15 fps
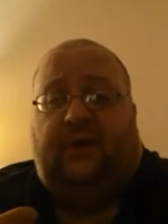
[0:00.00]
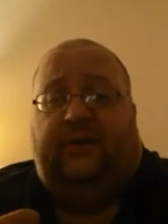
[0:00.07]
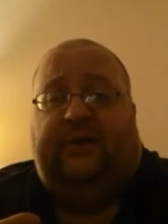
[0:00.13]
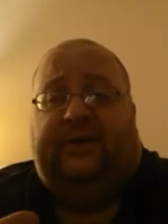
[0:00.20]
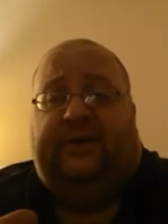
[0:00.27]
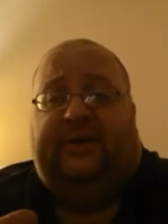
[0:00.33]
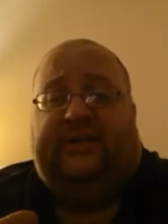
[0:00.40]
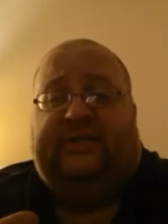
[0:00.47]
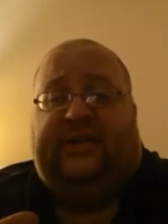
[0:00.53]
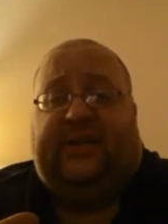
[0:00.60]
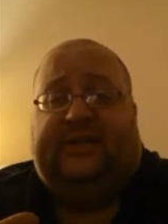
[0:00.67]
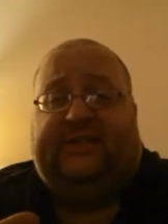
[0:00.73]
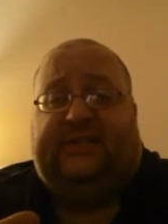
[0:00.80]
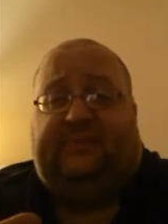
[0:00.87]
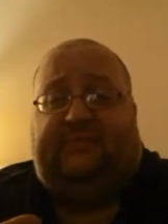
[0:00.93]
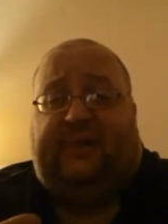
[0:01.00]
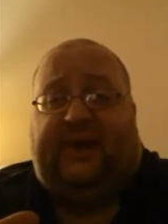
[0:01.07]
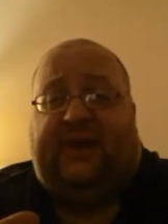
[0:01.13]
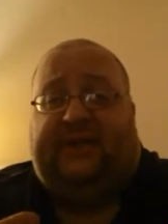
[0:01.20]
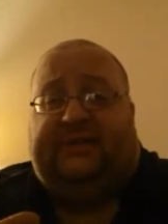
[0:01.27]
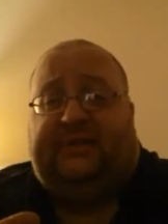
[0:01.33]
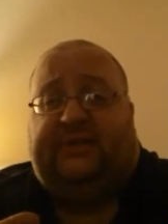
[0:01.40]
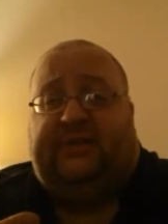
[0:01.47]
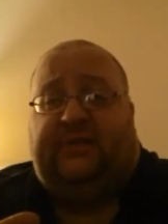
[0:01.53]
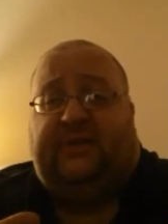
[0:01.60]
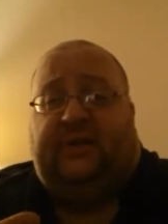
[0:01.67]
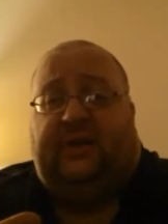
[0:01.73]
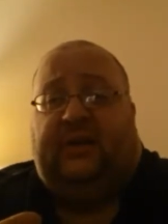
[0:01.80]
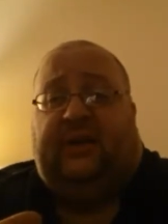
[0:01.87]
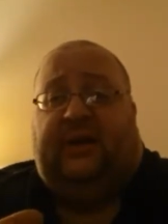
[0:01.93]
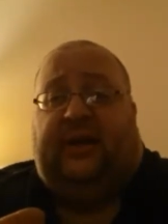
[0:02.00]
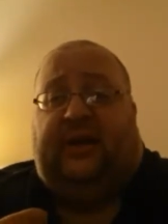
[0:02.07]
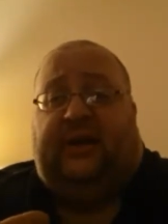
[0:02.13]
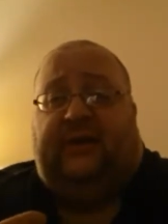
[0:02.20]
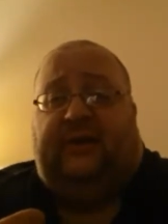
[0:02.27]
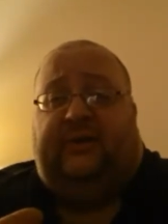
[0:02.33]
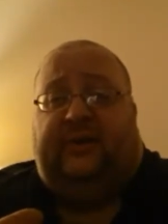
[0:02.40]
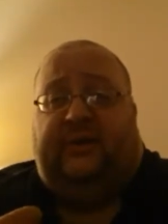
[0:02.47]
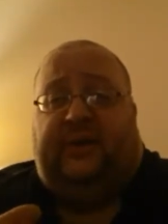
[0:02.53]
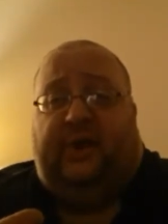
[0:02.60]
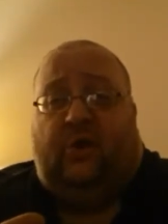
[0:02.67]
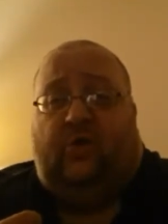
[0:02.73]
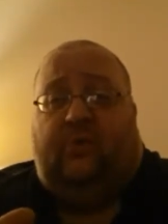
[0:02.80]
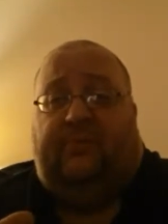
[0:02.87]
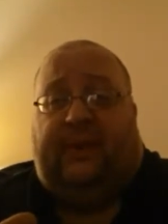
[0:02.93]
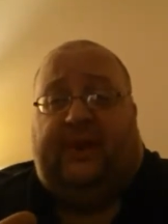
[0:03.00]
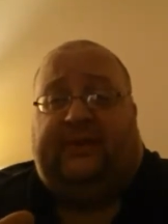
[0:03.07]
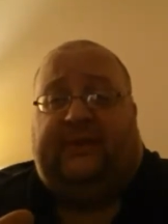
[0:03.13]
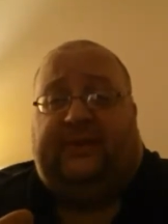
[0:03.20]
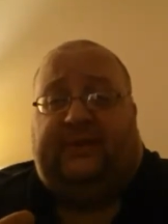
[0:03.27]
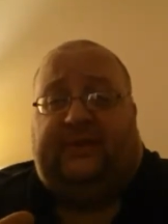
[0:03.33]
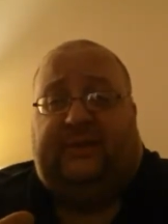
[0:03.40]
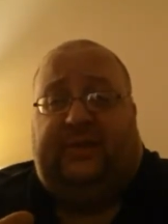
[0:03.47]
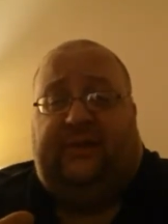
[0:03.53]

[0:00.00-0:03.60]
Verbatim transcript: or at least has the passion and to know about the,